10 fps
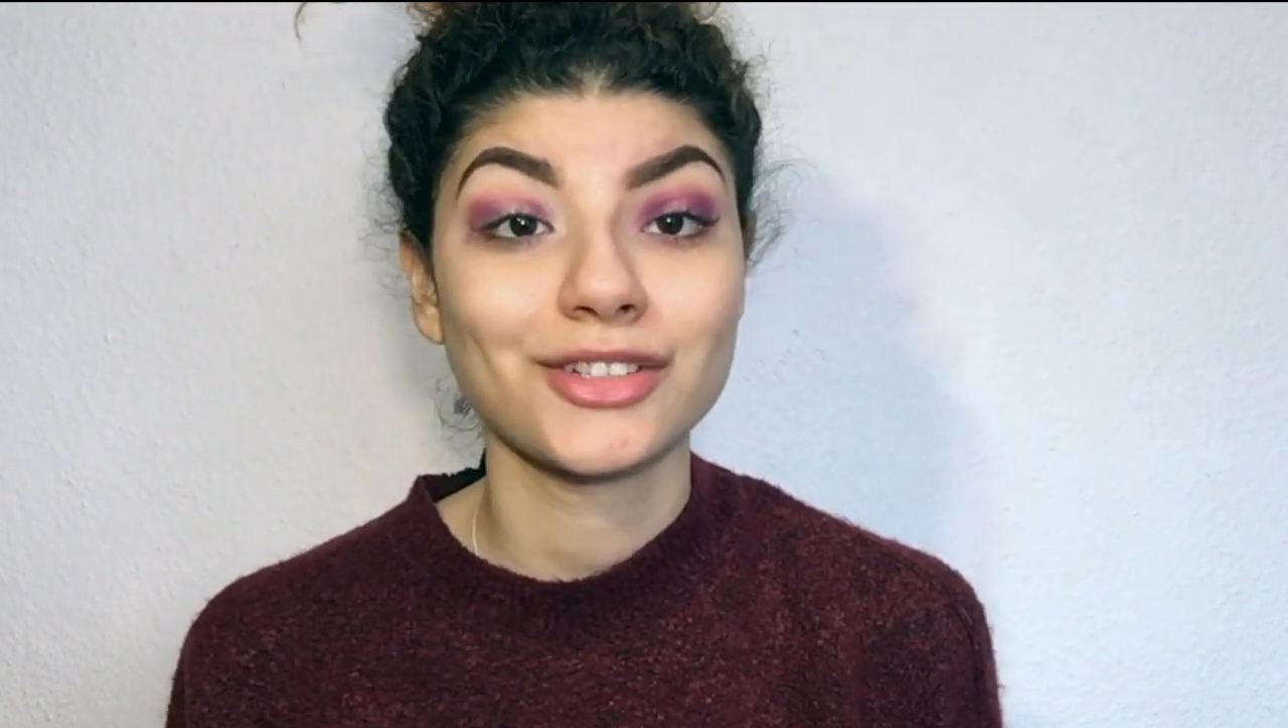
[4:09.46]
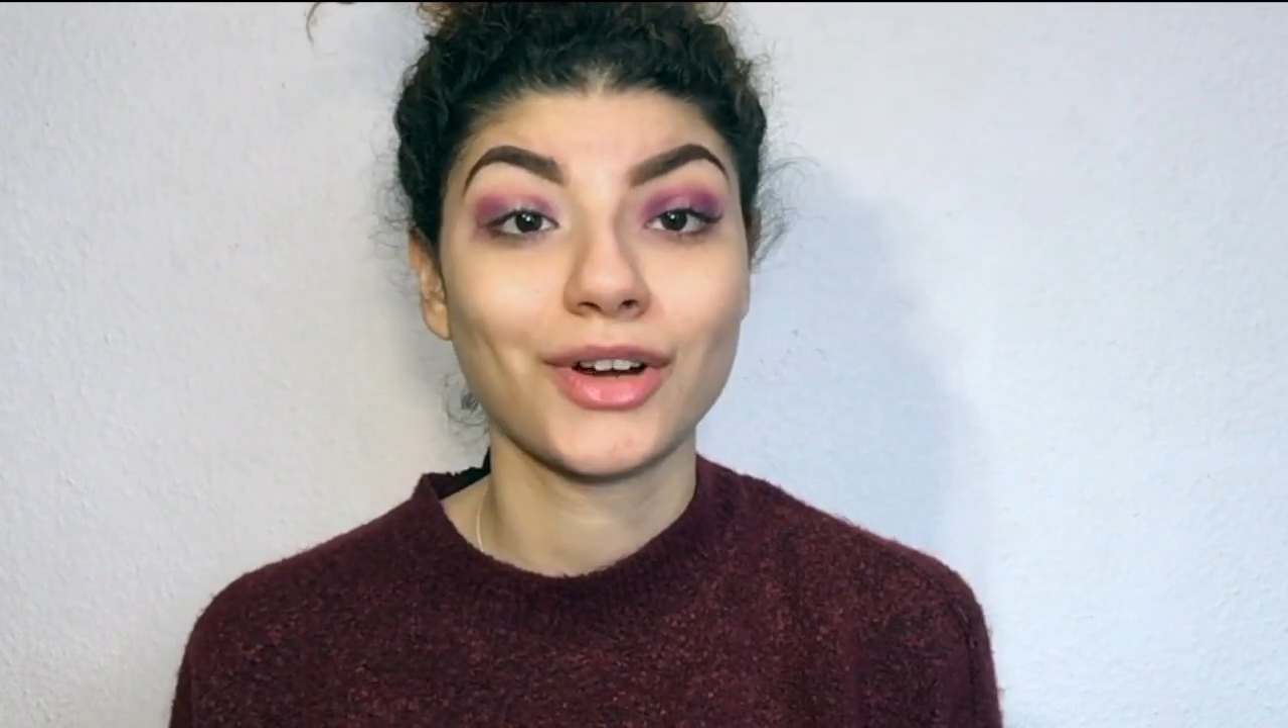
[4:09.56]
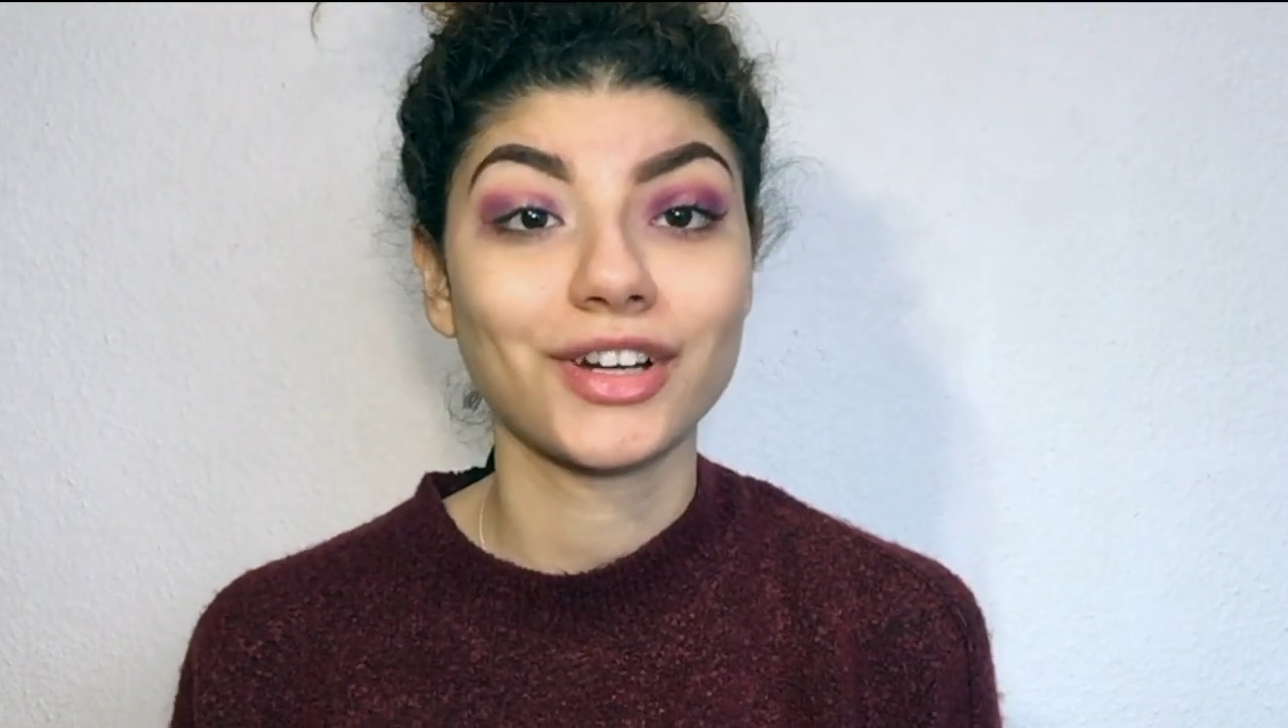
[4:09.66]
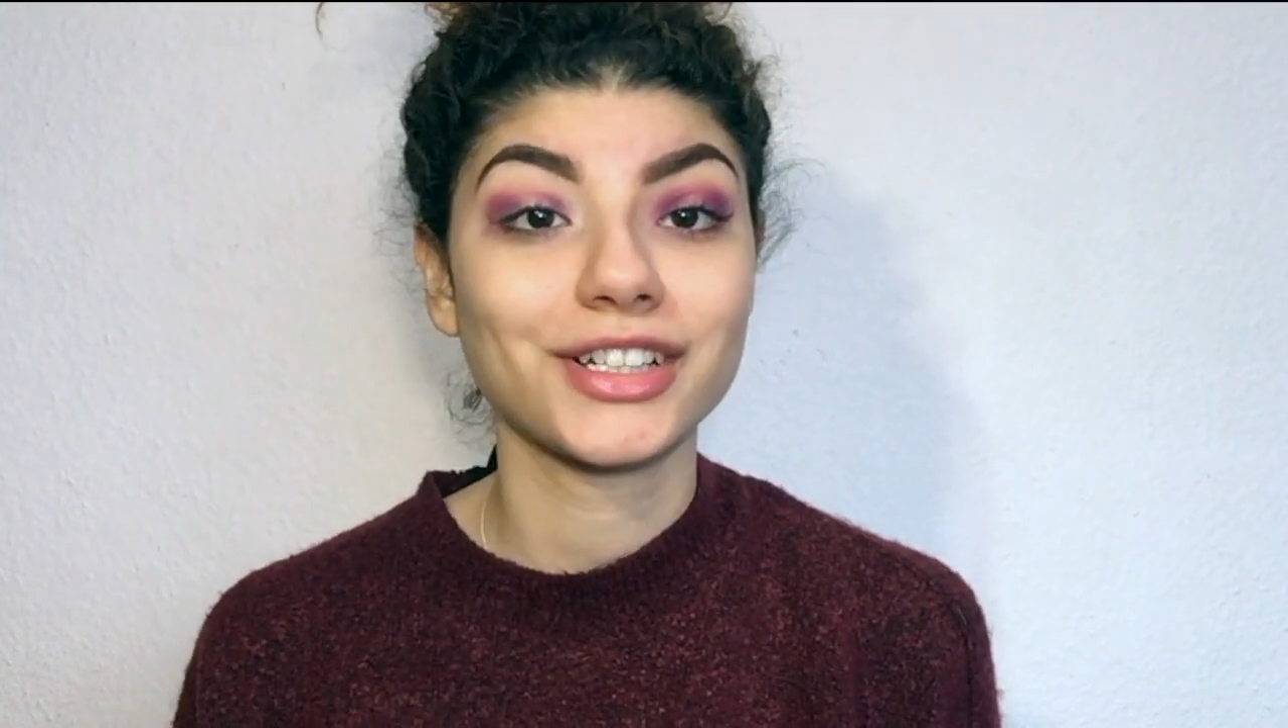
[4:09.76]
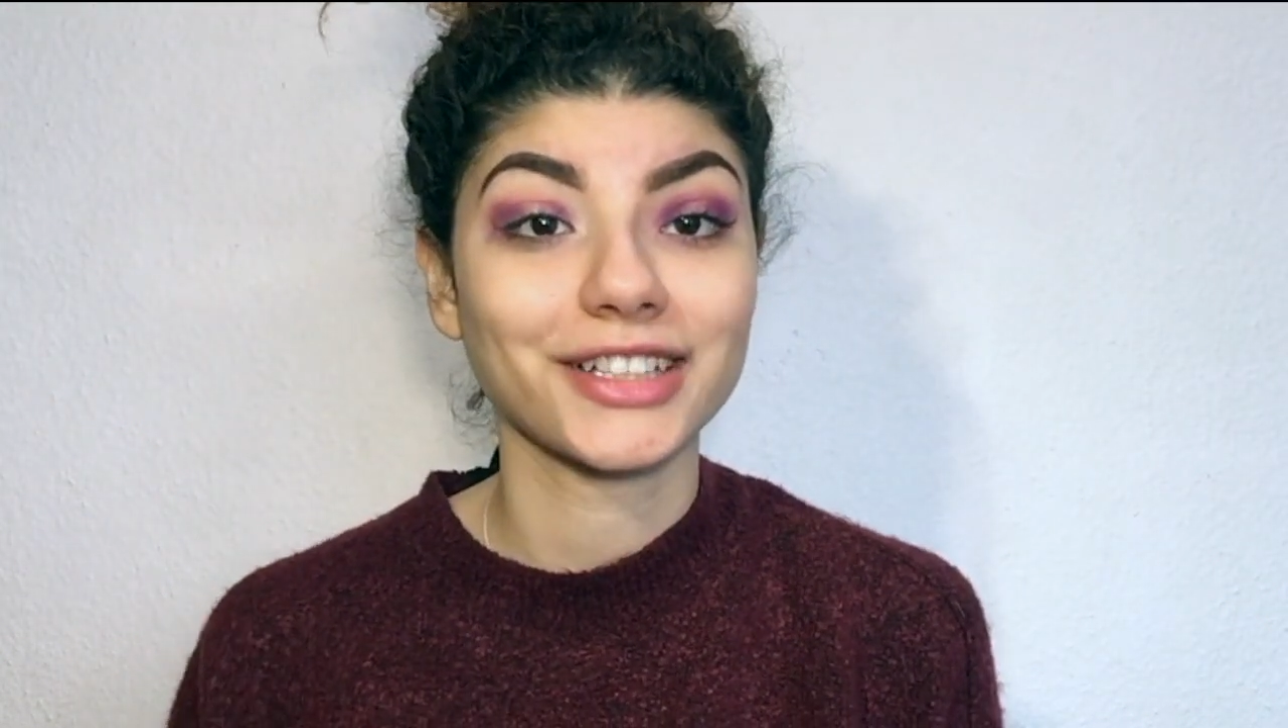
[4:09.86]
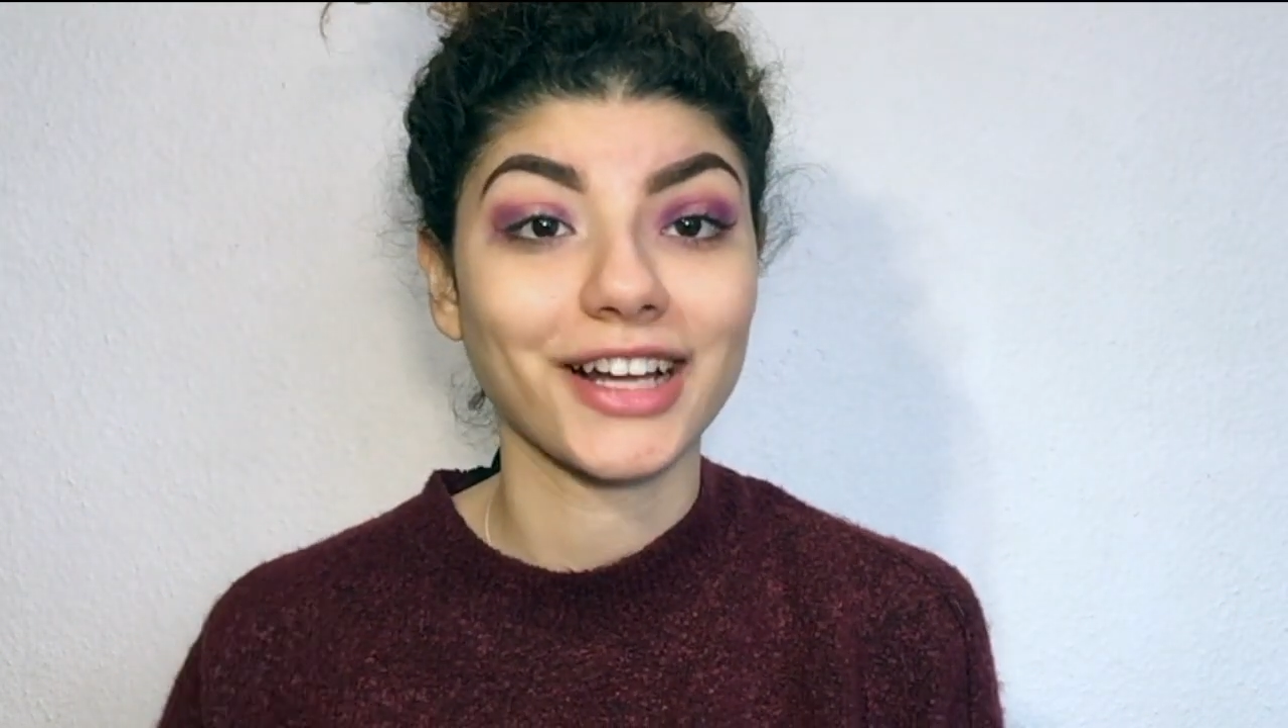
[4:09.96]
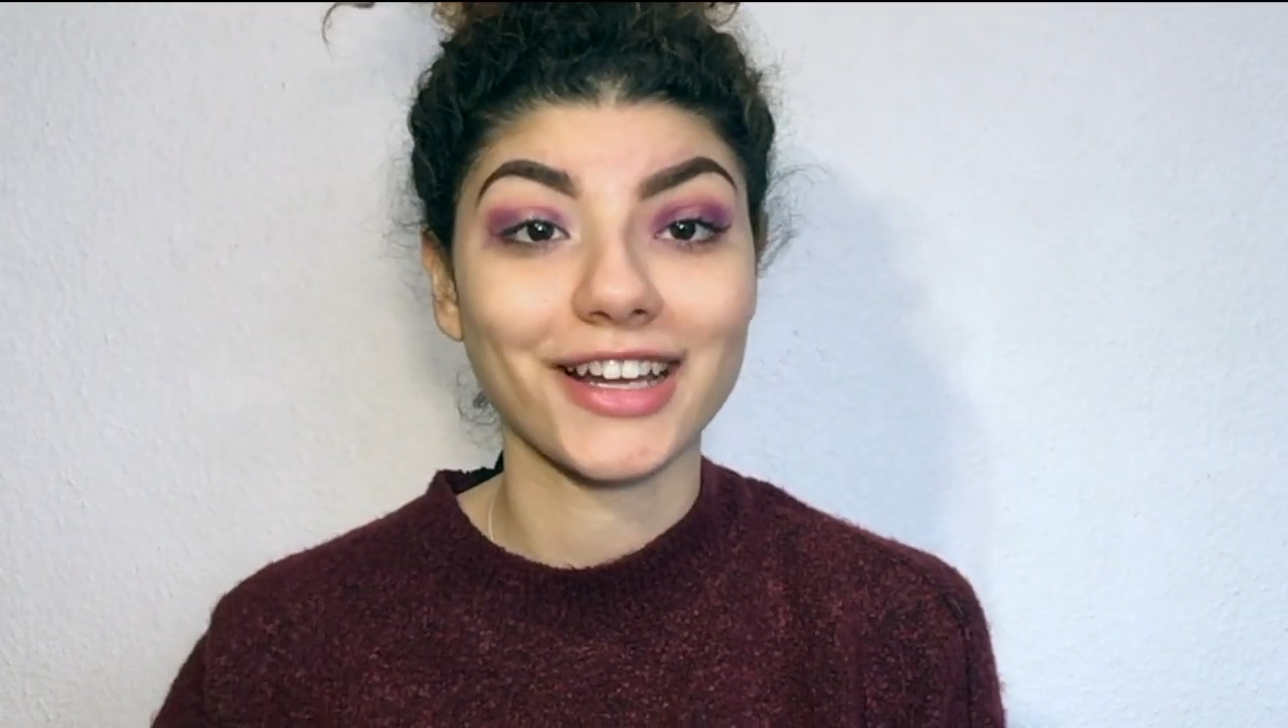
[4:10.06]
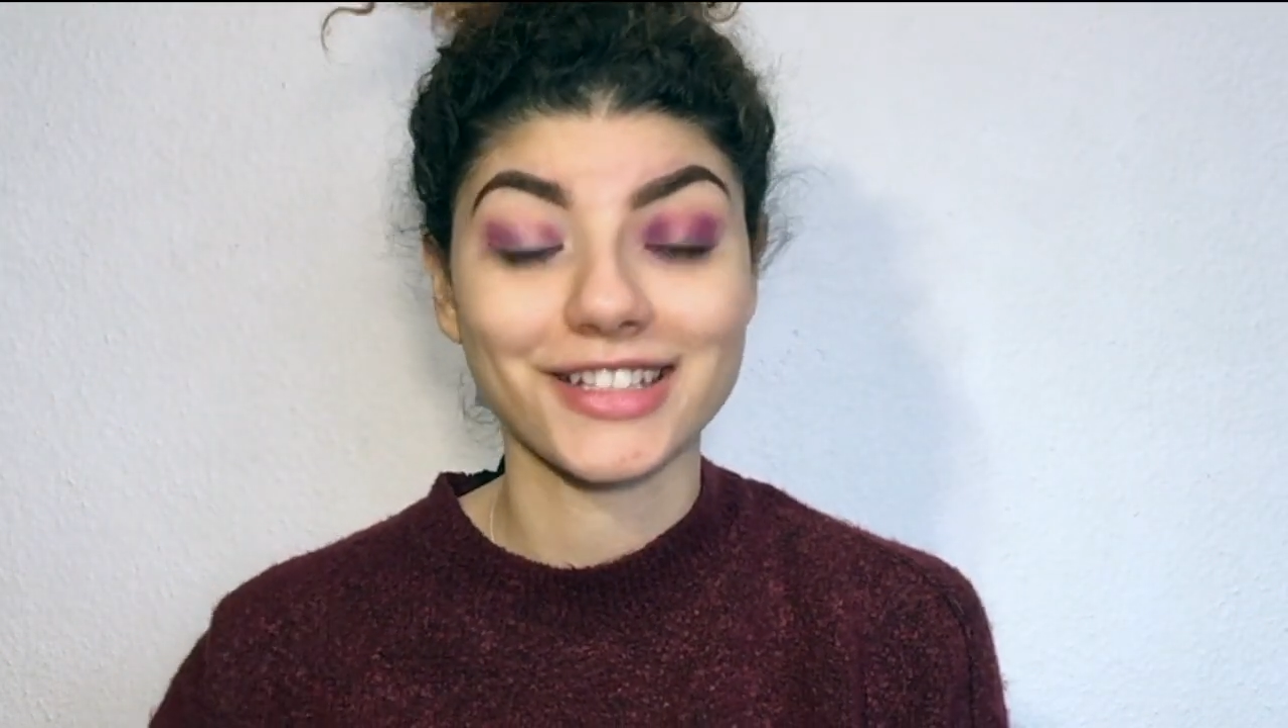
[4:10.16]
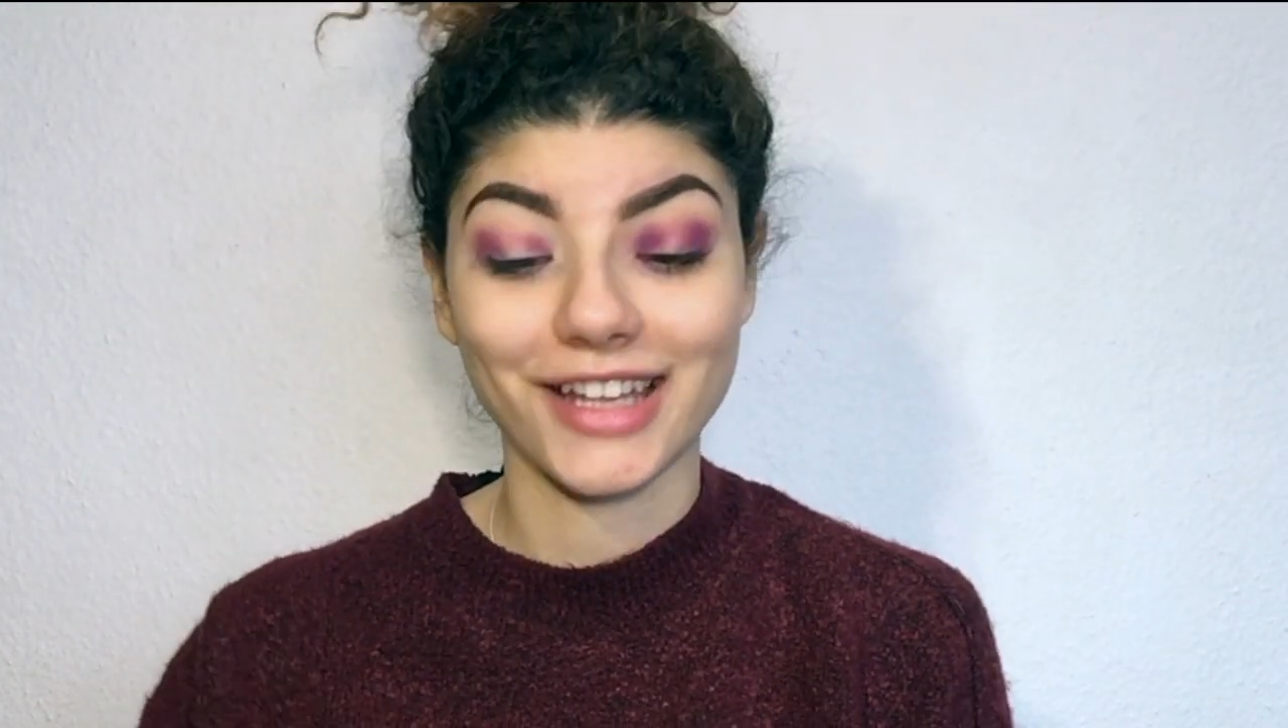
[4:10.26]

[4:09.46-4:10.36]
so hard, guys.